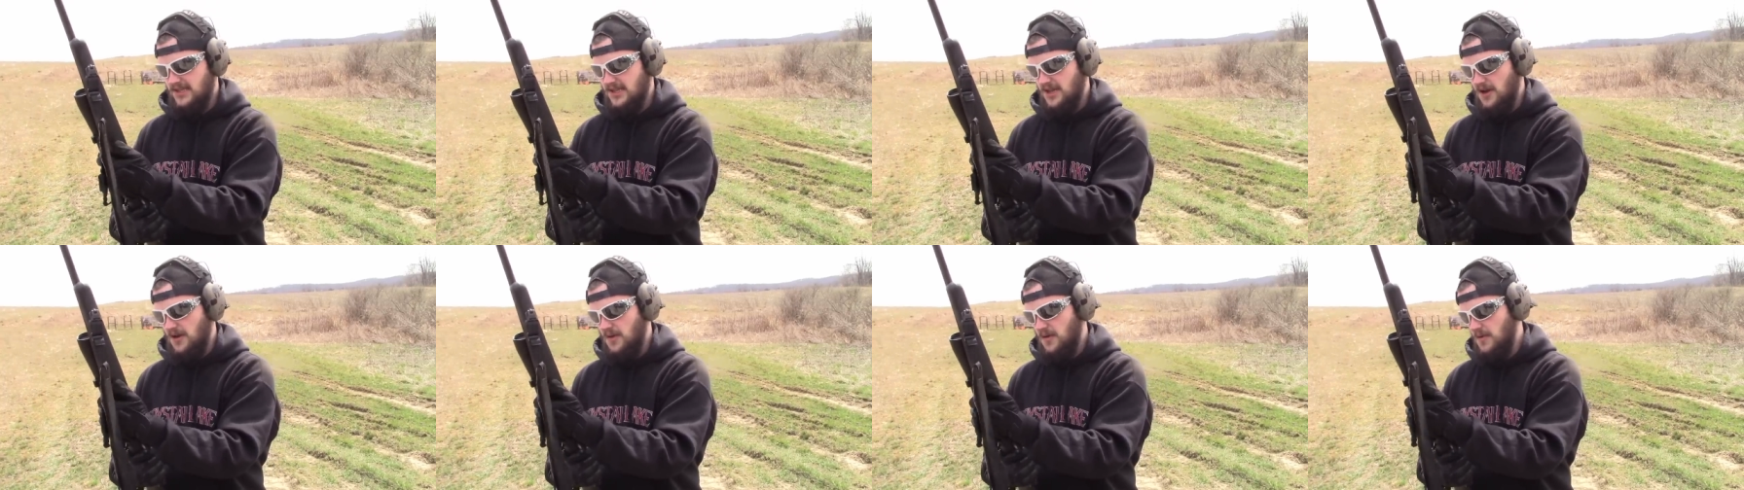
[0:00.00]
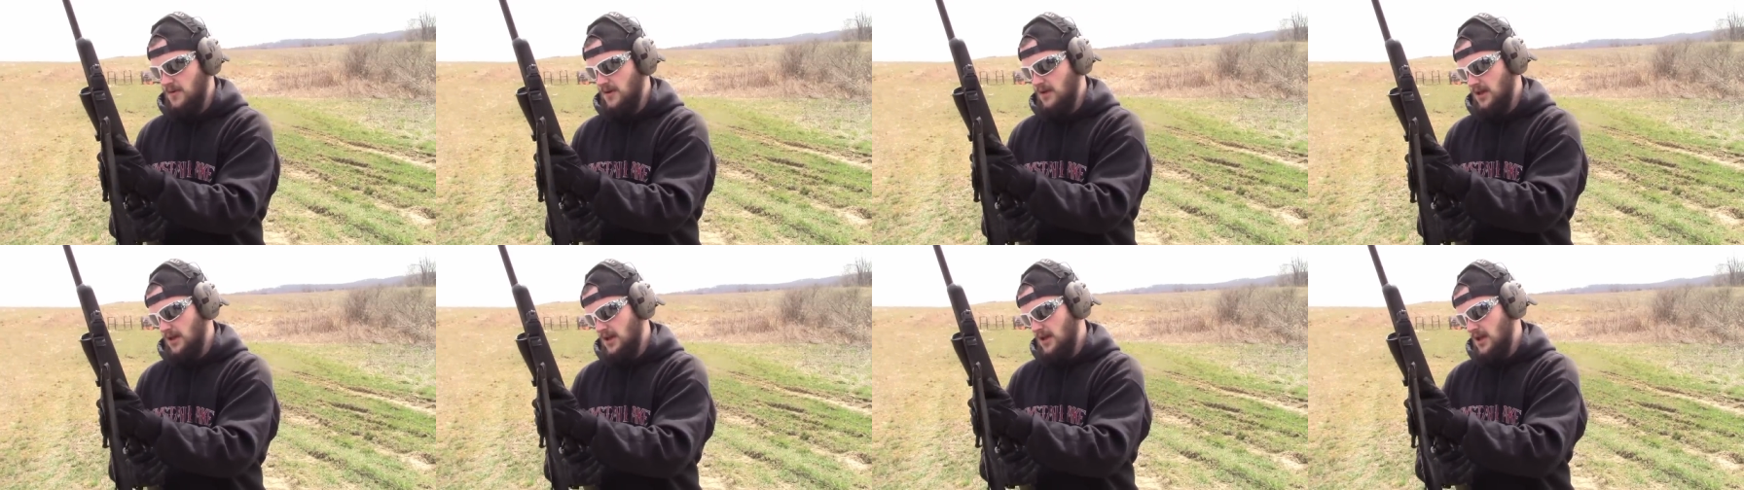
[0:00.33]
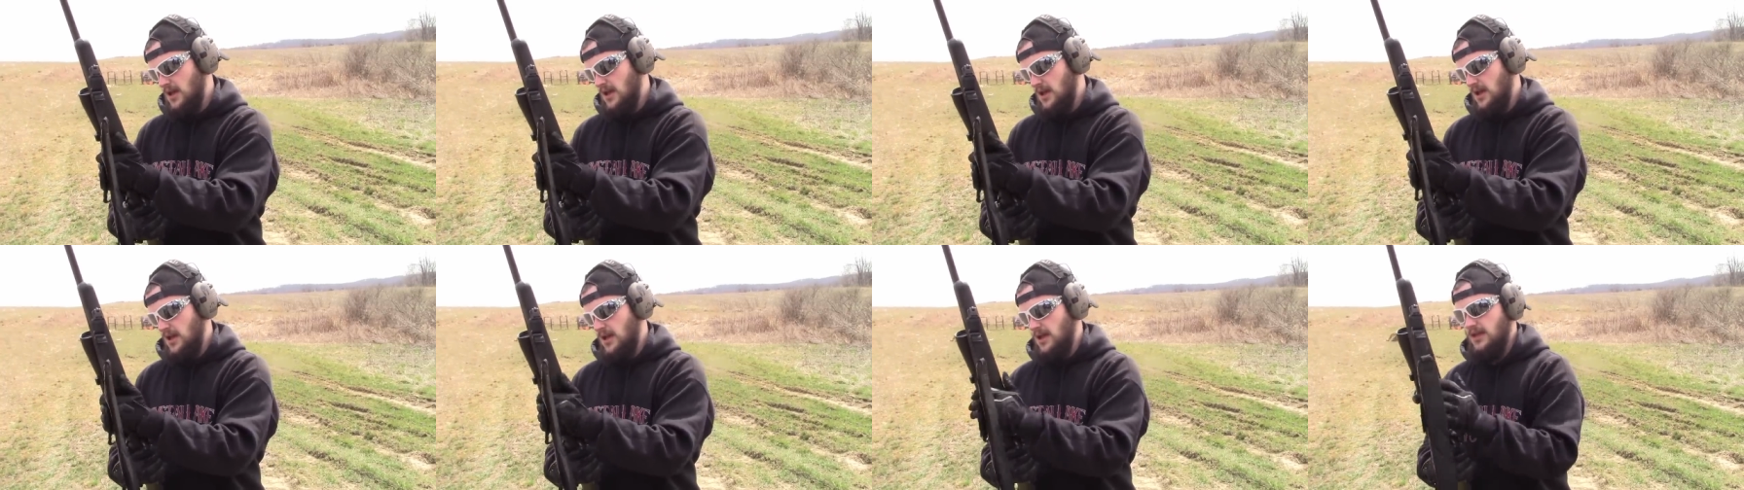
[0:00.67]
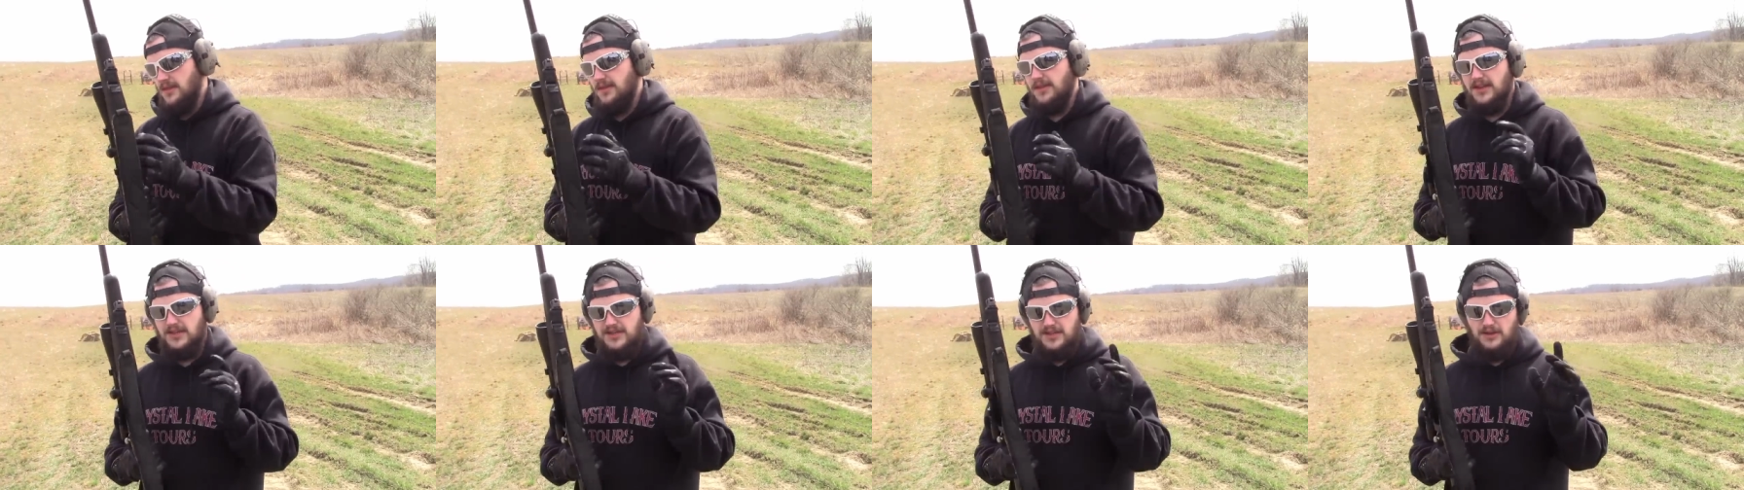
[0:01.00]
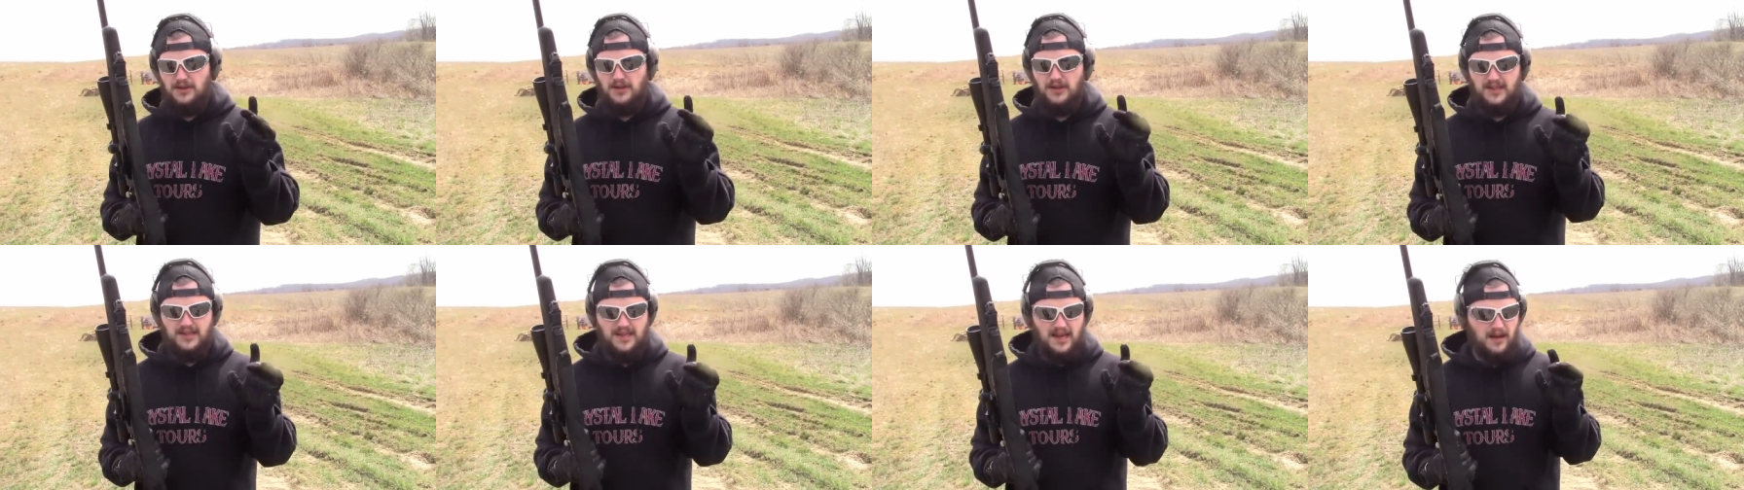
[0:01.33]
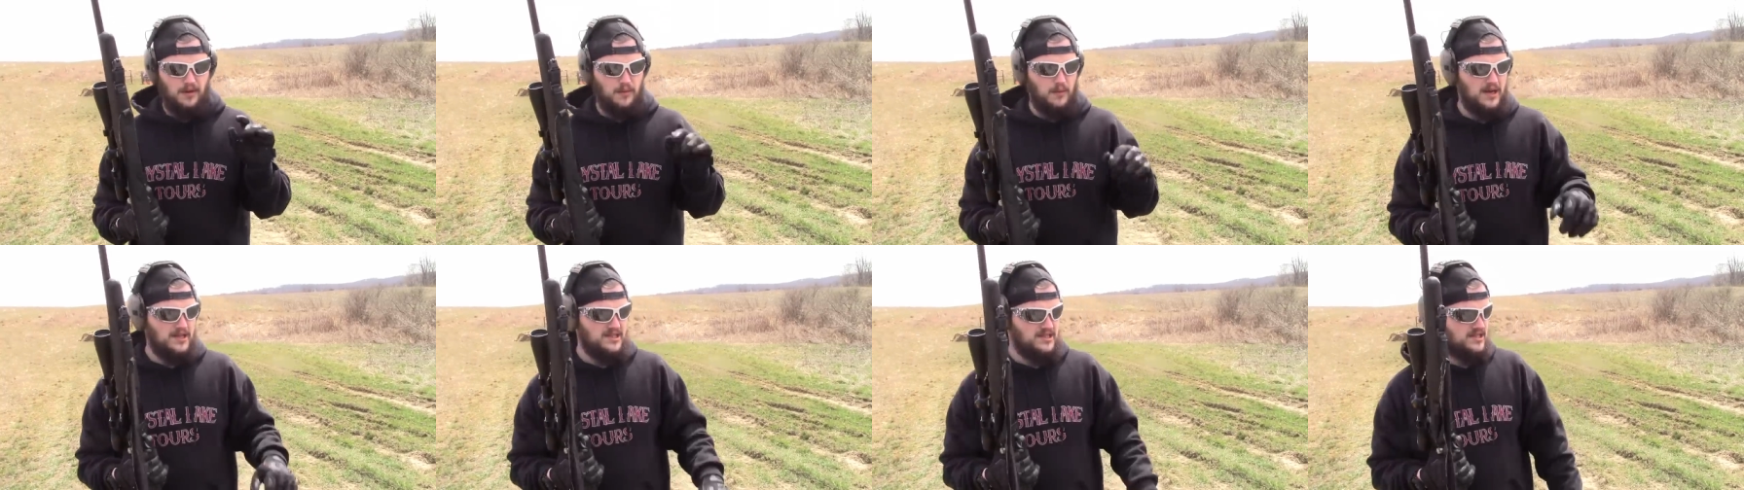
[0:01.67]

So this should only take one